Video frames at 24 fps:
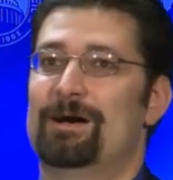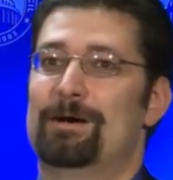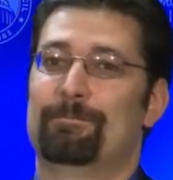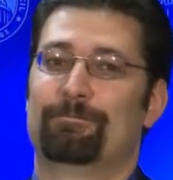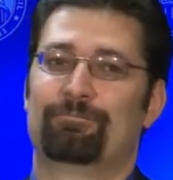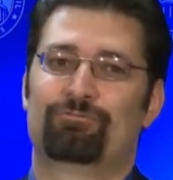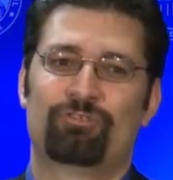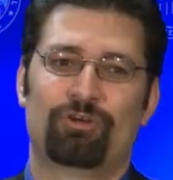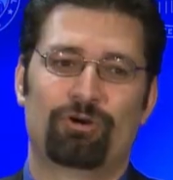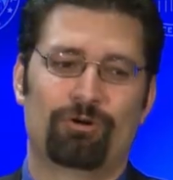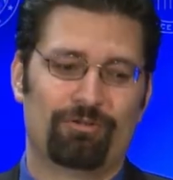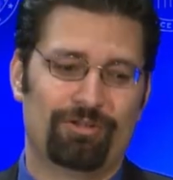
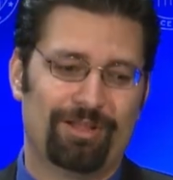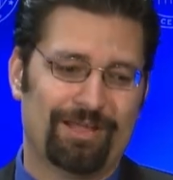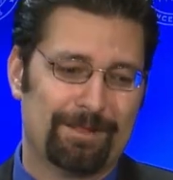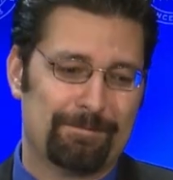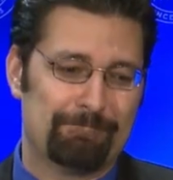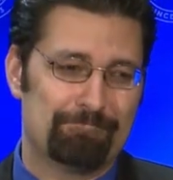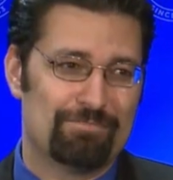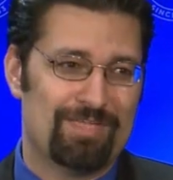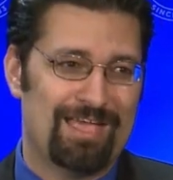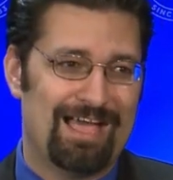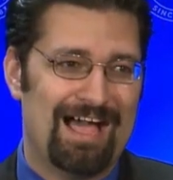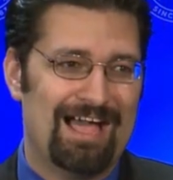So, like,
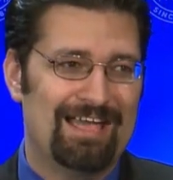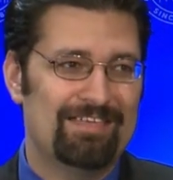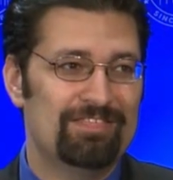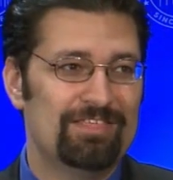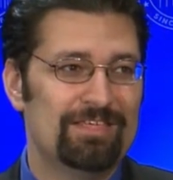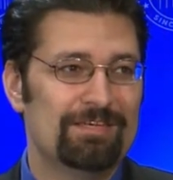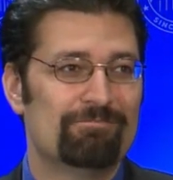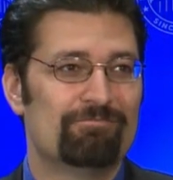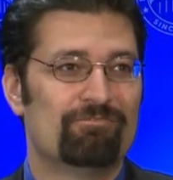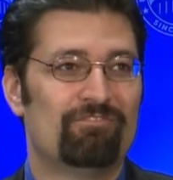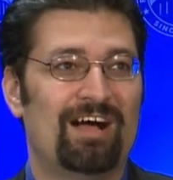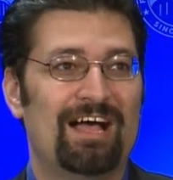I
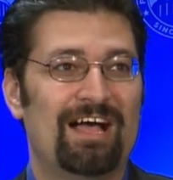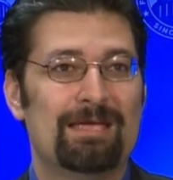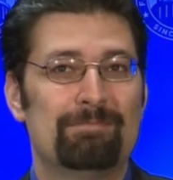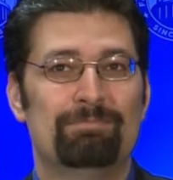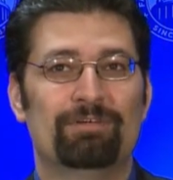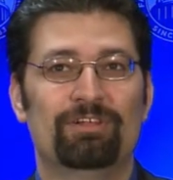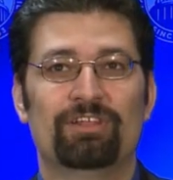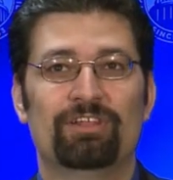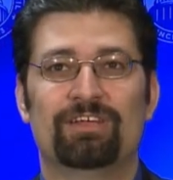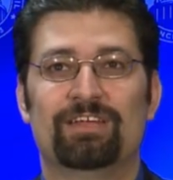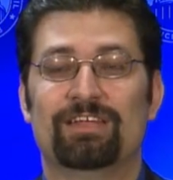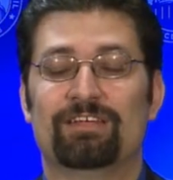think
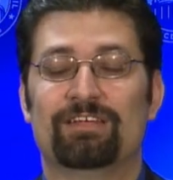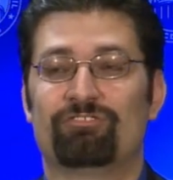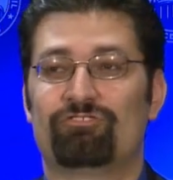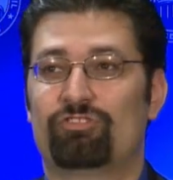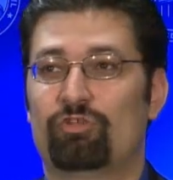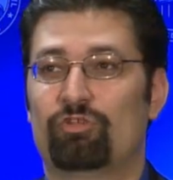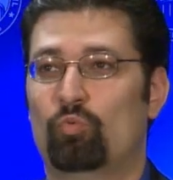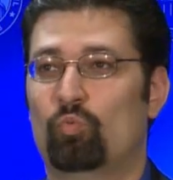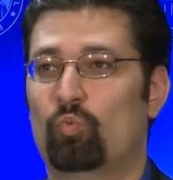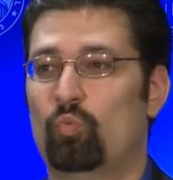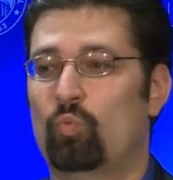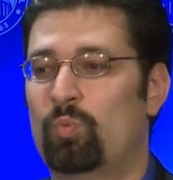viability is
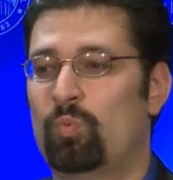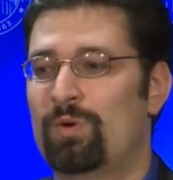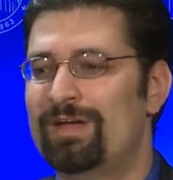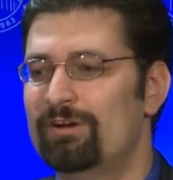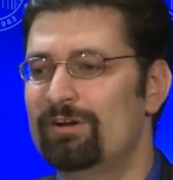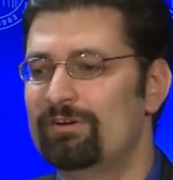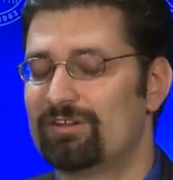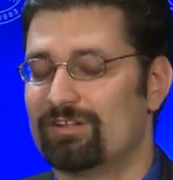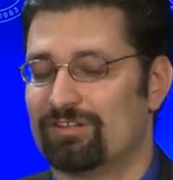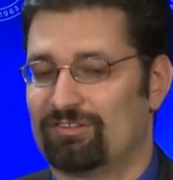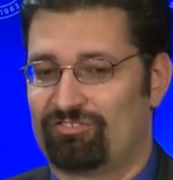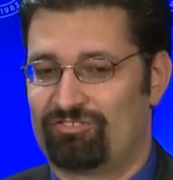the
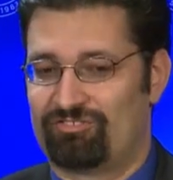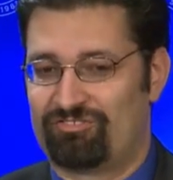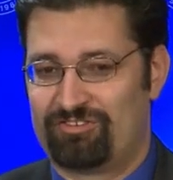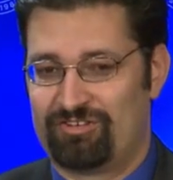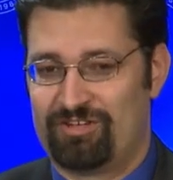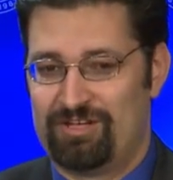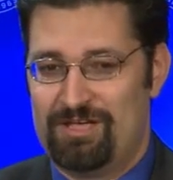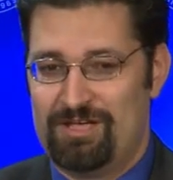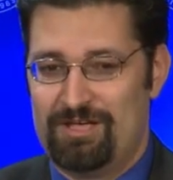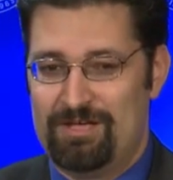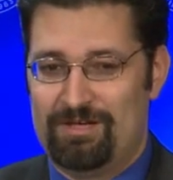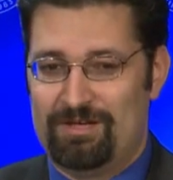weirdest
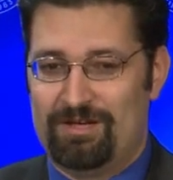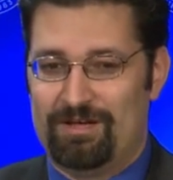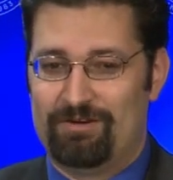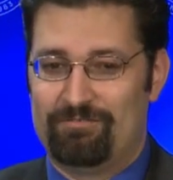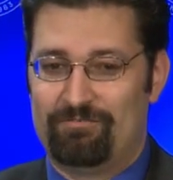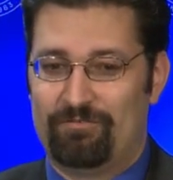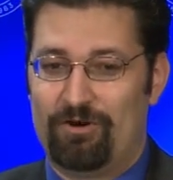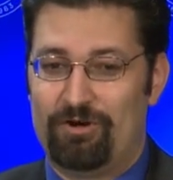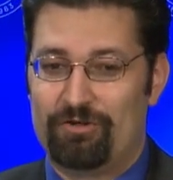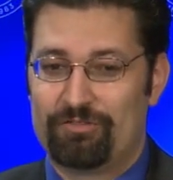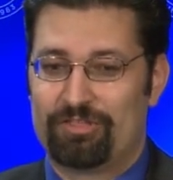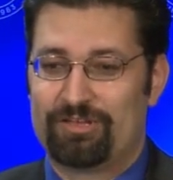of
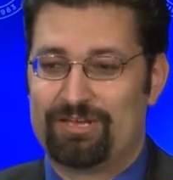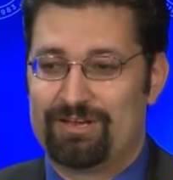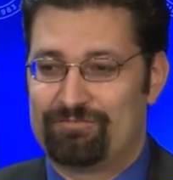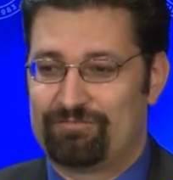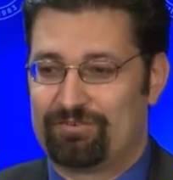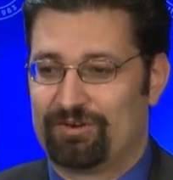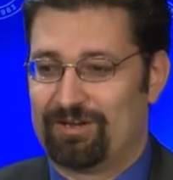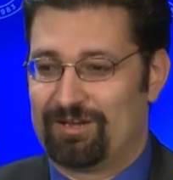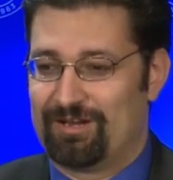all the different